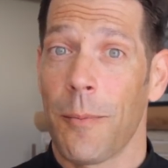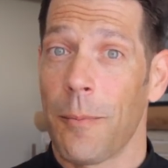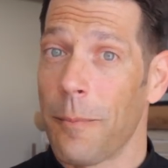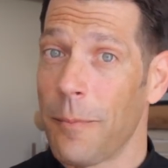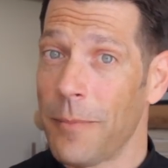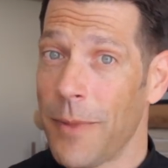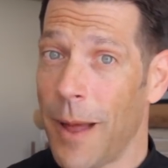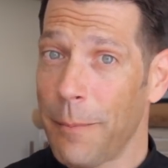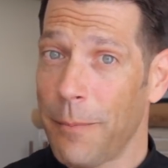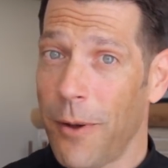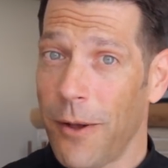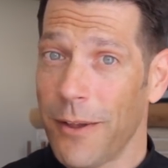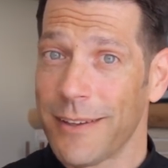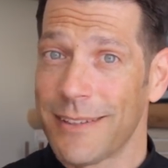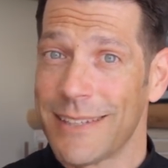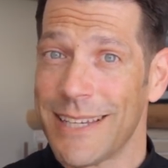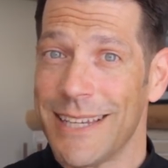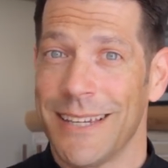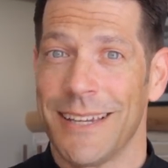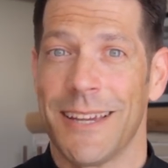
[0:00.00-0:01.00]
not
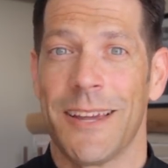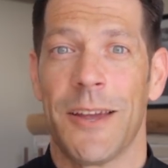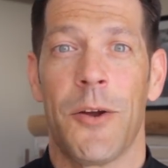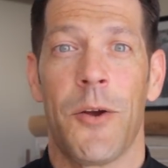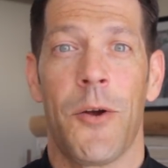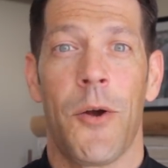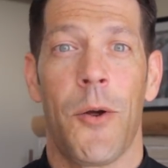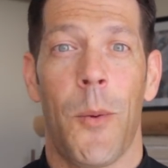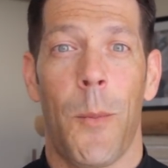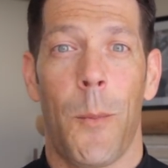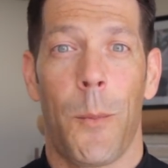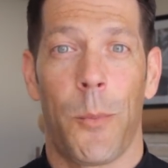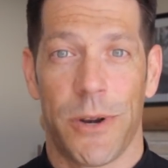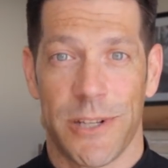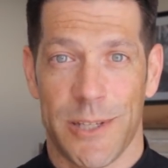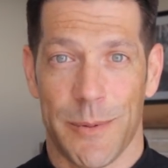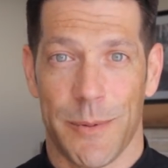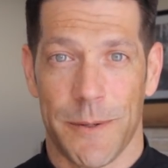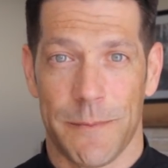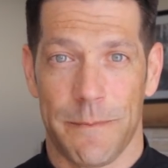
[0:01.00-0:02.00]
policy,
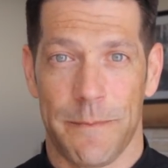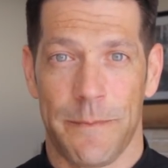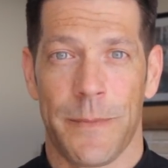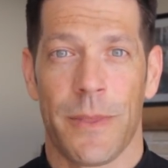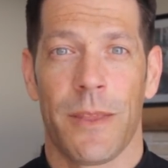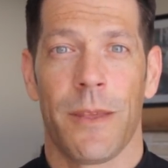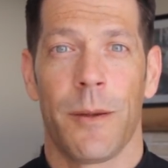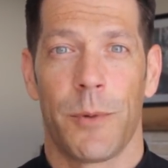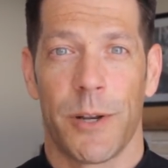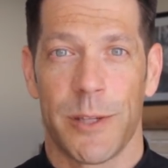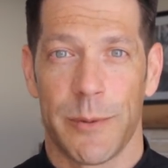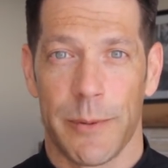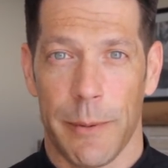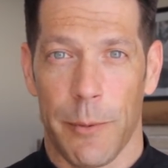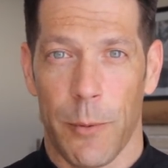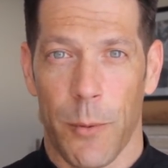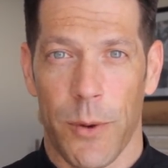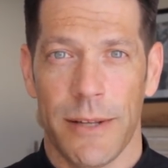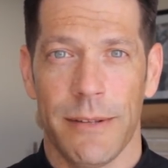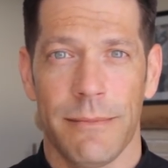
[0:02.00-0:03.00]
principle. Principle number
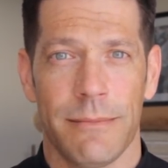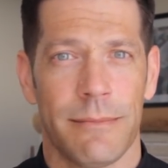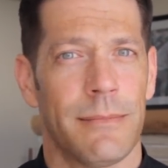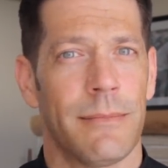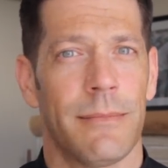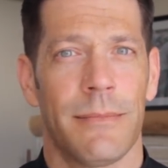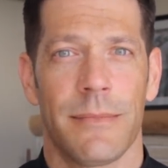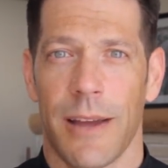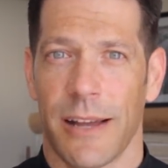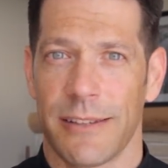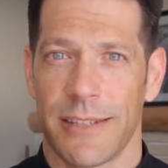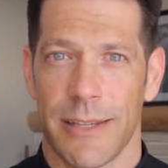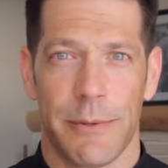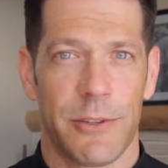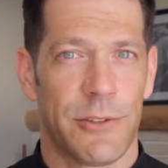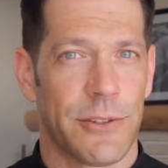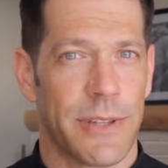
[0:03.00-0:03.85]
one, God's image and